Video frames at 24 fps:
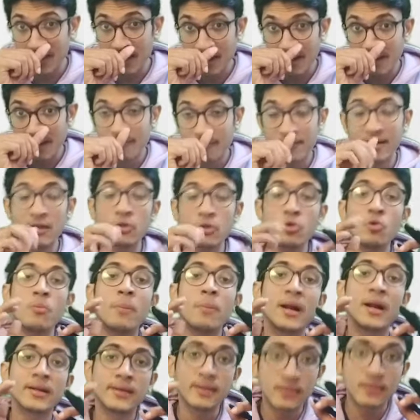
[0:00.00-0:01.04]
when two
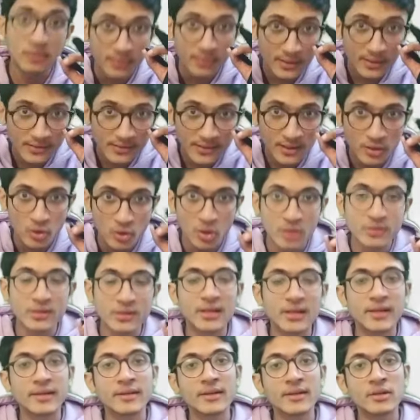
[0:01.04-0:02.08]
participants are not
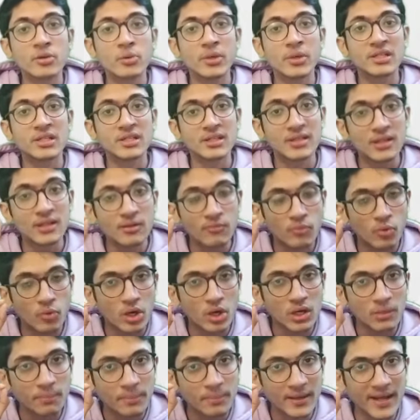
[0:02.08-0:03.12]
related to each other,
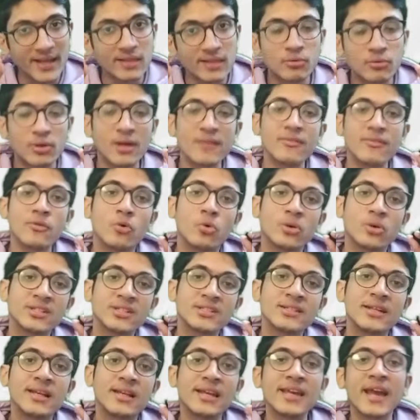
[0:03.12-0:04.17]
what price would have
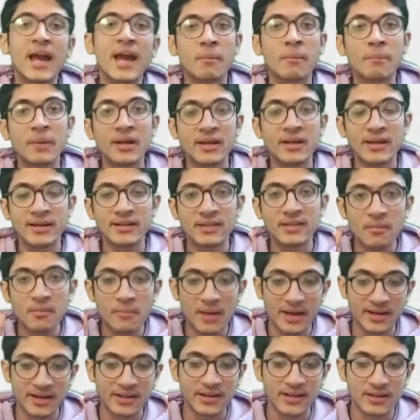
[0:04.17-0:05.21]
originally happened in the
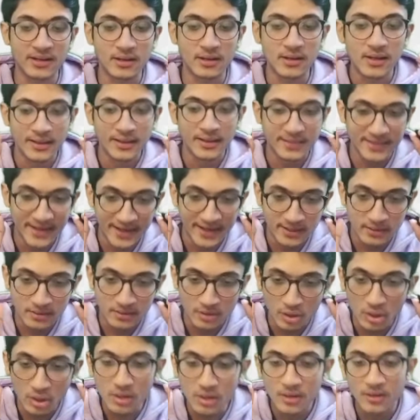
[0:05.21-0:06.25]
market? That is
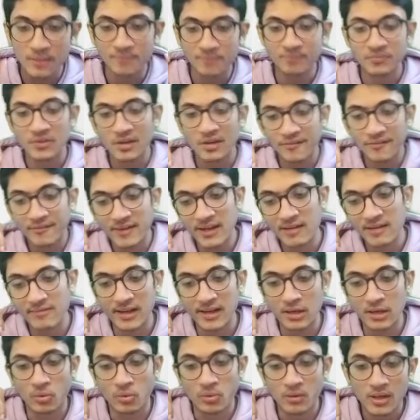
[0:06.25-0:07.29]
your fair
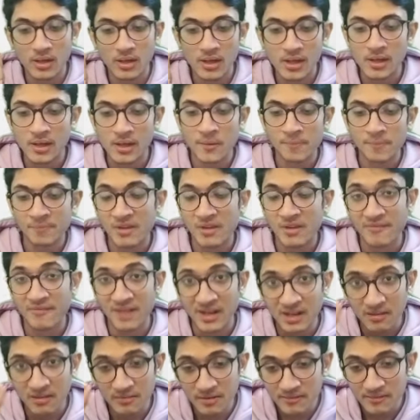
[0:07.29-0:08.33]
value.
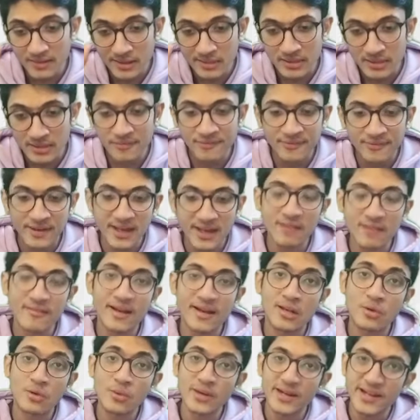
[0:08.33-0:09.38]
Whenever we say fair
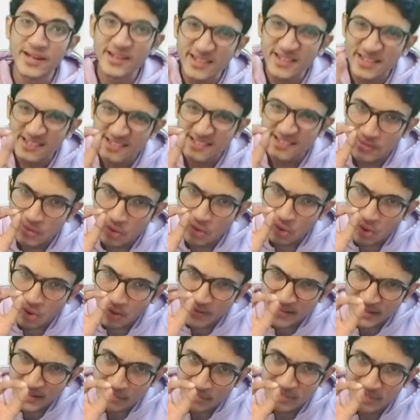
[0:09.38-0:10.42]
value, it does not
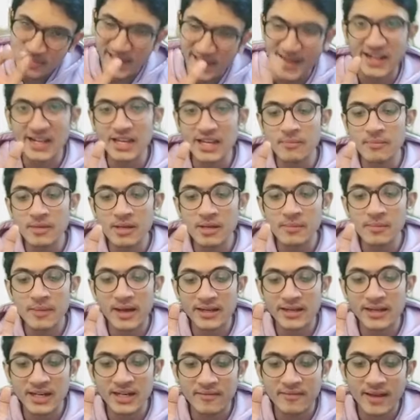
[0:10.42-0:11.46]
exactly mean
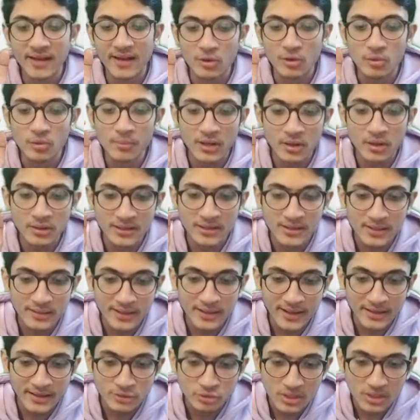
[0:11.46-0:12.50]
market value because it is
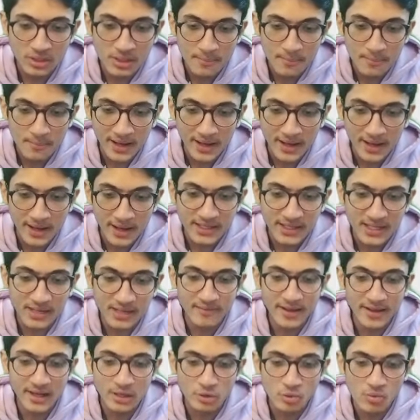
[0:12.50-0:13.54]
actually market
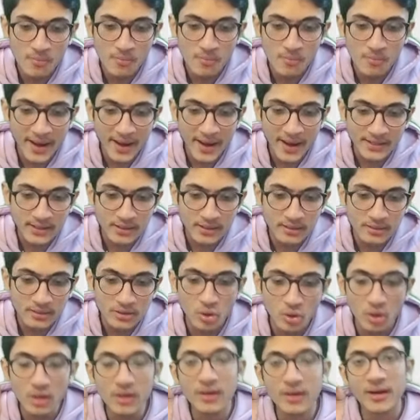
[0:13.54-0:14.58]
value minus
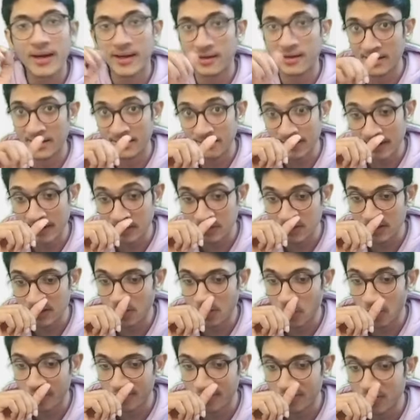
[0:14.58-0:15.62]
your transaction
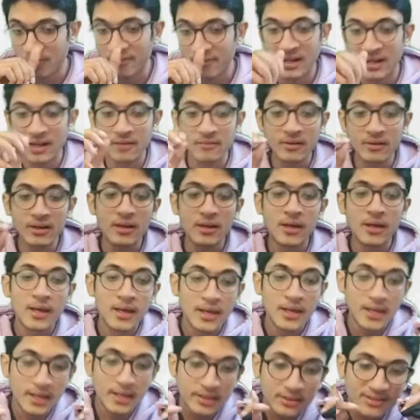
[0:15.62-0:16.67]
cost. So whenever
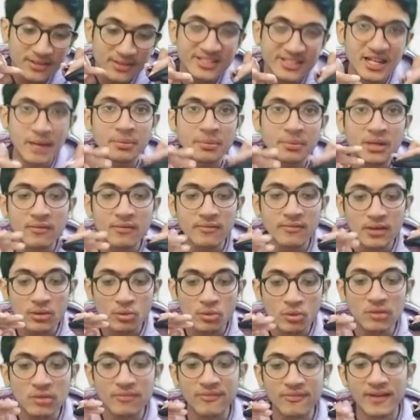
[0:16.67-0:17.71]
in this chapter we
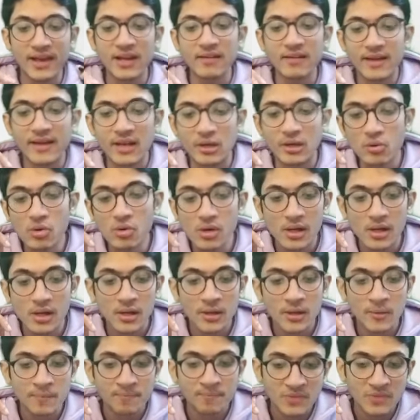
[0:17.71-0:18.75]
use fair value,
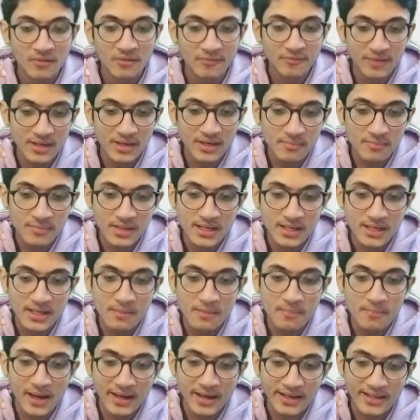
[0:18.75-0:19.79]
we mean
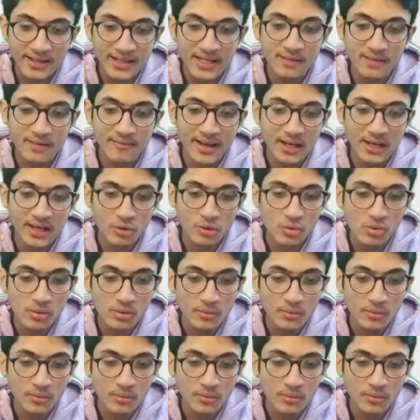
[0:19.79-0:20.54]
market value